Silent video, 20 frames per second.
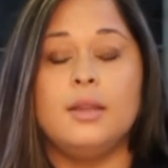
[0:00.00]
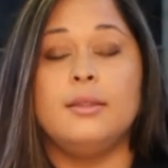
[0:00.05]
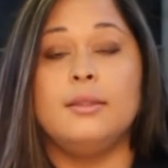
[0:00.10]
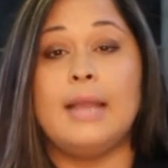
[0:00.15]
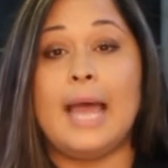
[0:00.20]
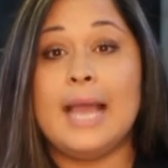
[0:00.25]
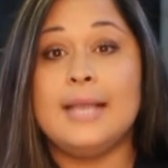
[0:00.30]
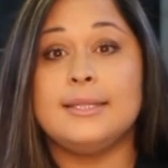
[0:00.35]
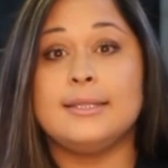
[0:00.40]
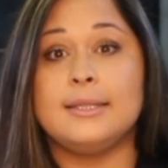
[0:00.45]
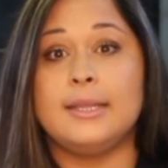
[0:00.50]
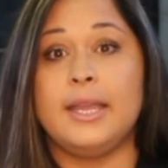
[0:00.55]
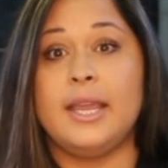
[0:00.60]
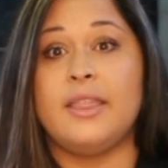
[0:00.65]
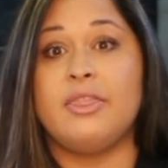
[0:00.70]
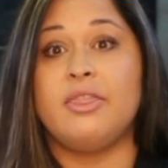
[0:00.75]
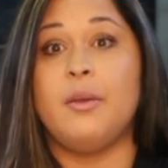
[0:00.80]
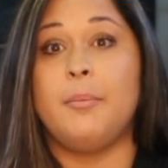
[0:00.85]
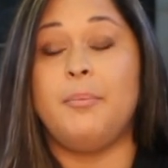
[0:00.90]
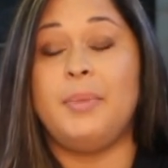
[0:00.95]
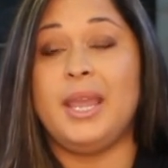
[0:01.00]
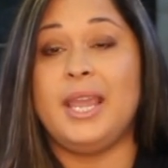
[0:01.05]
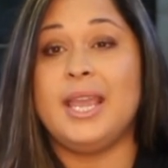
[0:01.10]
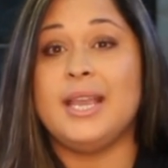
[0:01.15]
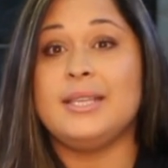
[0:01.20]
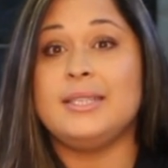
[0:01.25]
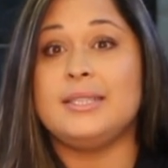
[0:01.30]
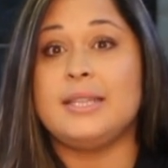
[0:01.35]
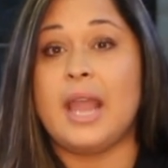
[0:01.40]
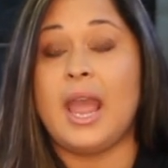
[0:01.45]
Lastly, the
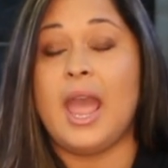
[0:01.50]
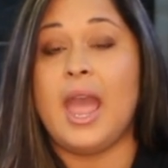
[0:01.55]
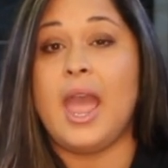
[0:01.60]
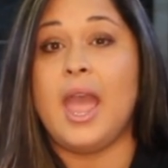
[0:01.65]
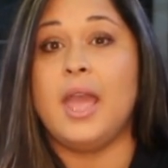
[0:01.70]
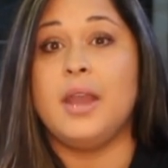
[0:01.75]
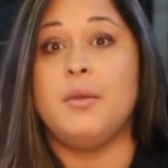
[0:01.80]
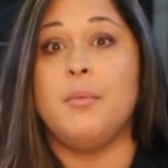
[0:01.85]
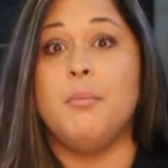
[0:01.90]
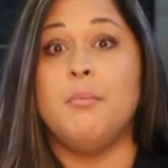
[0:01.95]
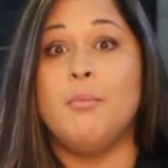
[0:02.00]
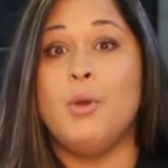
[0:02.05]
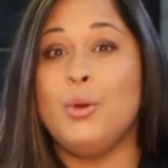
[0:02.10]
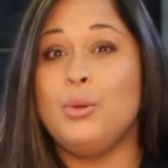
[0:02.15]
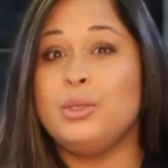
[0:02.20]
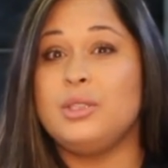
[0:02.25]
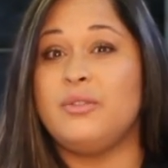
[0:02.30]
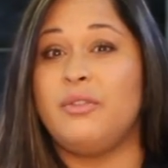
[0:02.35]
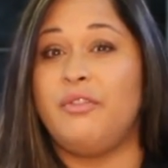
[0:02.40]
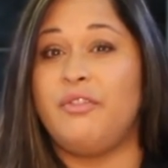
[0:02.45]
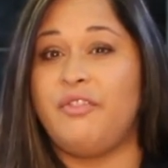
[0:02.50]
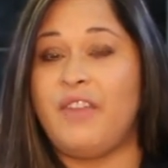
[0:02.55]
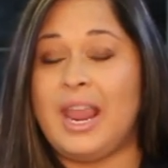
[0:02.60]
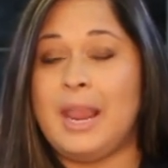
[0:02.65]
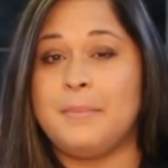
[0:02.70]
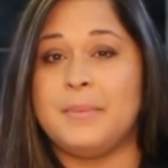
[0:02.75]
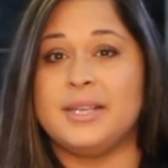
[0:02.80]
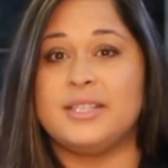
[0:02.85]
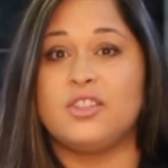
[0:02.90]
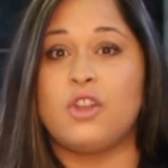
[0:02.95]
biggest and most
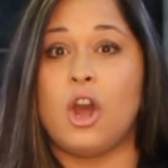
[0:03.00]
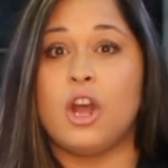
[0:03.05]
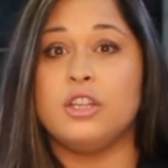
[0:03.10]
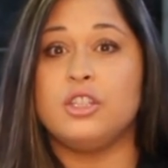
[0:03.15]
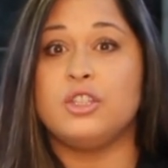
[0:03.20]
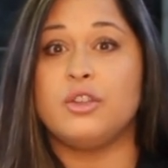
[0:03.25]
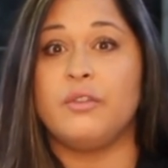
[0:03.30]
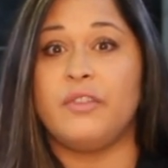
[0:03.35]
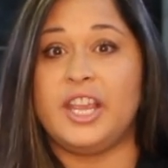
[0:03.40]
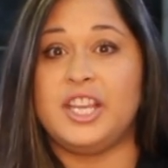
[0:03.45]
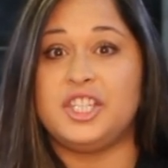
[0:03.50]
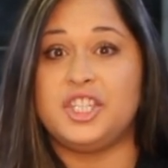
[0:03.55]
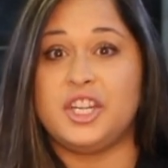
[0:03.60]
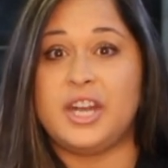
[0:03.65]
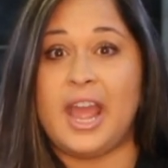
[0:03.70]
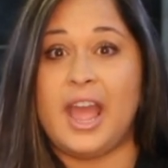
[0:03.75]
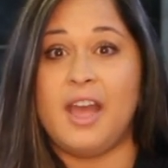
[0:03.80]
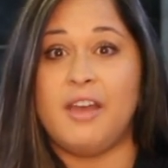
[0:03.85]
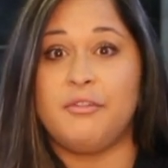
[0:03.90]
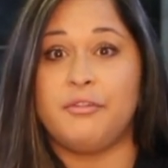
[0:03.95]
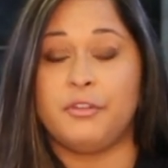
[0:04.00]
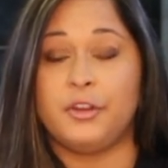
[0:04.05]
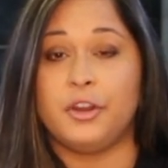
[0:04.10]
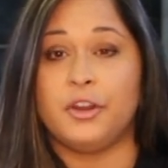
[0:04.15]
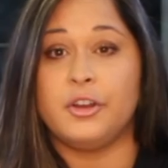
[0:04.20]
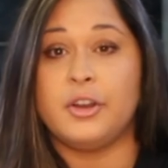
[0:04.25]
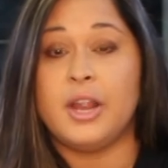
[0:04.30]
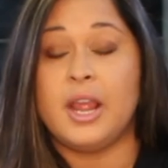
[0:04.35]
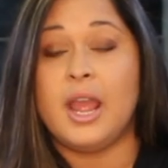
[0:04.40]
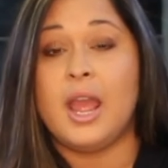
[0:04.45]
famous conservation effort
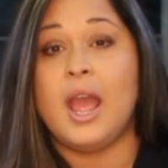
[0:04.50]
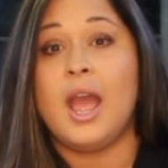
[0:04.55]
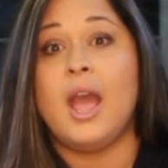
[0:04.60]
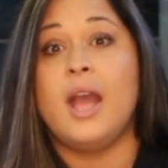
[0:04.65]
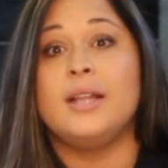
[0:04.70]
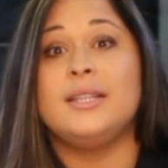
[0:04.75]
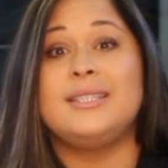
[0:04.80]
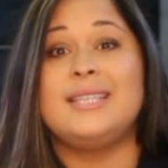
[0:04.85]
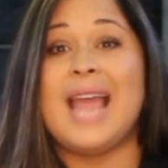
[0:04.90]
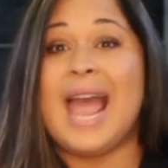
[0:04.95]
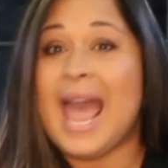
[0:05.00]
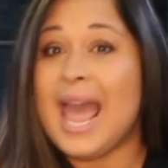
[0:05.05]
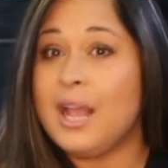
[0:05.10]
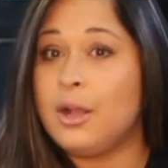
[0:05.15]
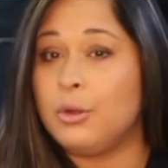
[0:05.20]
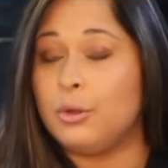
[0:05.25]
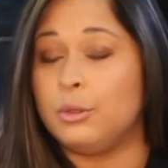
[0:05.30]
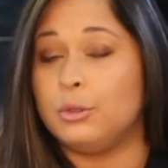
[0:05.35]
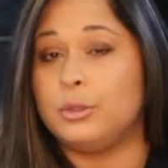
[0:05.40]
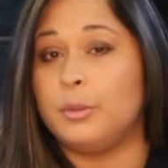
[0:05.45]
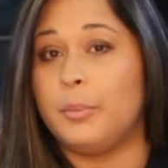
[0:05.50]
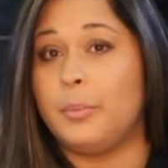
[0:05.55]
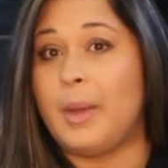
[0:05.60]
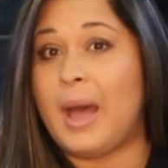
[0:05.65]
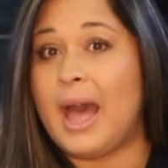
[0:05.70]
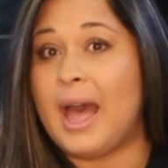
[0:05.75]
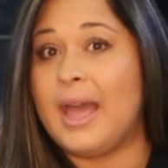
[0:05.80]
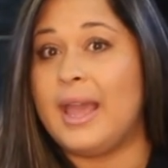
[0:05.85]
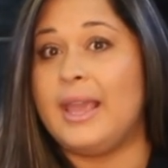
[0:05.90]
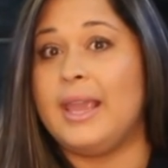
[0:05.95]
tackled
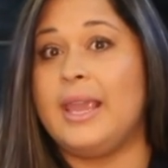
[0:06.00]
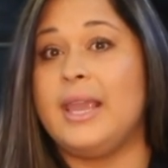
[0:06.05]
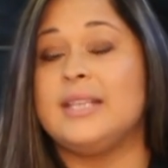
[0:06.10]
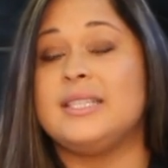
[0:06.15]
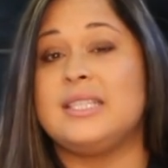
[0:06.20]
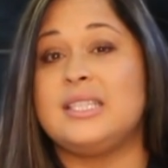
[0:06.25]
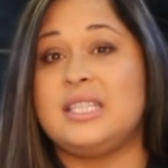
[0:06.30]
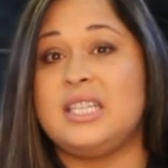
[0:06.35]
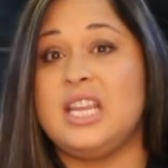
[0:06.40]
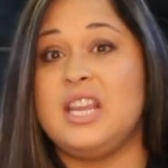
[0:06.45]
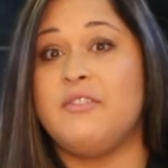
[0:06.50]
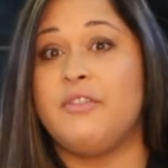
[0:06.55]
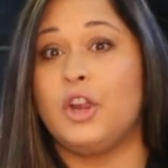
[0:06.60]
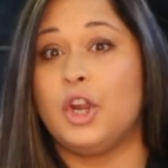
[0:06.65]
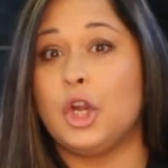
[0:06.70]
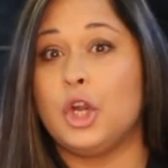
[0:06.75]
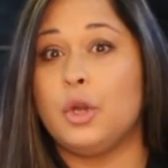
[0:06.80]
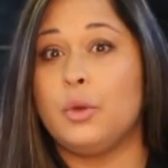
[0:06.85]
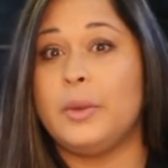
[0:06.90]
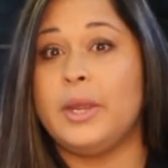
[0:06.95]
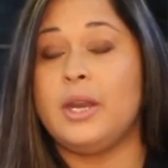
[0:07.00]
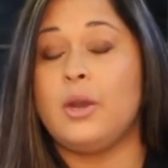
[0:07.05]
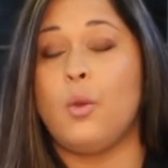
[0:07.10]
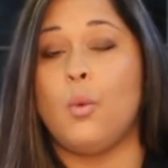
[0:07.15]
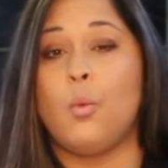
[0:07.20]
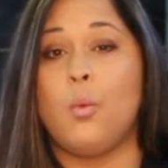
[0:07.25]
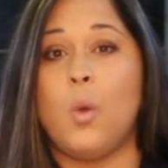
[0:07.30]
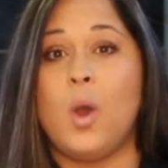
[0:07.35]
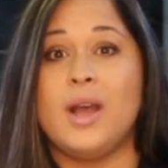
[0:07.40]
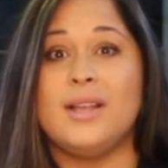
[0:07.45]
by Steve
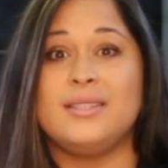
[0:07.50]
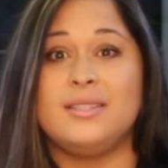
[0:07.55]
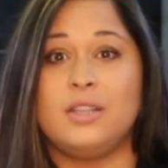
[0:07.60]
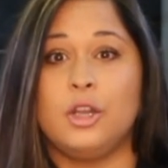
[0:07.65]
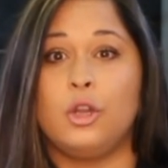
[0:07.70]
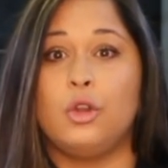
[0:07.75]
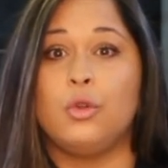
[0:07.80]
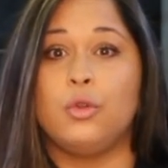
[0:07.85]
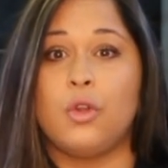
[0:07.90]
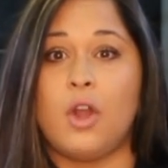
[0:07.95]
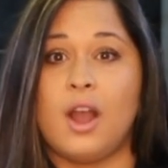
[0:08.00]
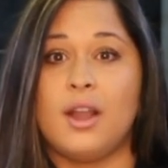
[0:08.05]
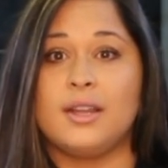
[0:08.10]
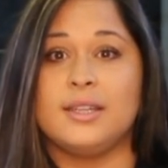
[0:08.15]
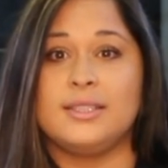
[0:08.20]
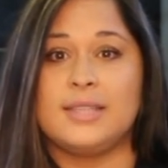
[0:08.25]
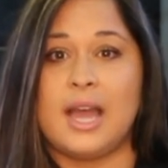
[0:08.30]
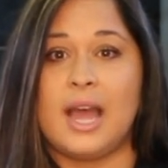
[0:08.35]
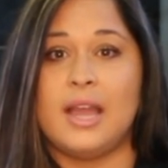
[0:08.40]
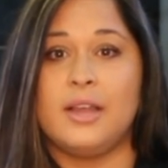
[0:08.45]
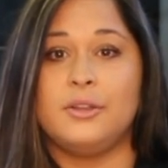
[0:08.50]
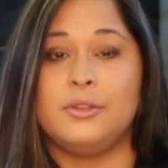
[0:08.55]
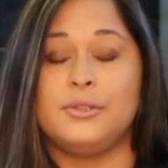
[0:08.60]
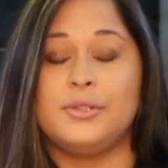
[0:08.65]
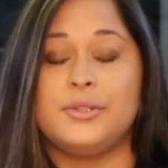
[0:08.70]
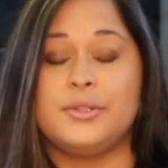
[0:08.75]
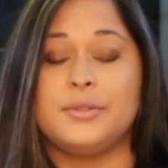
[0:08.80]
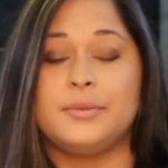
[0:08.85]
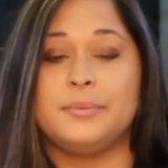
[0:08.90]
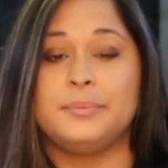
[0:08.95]
Irwin was the
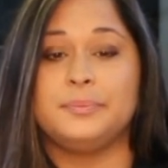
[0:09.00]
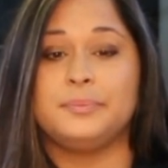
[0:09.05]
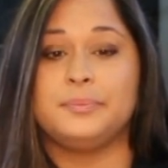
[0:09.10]
crocodiles.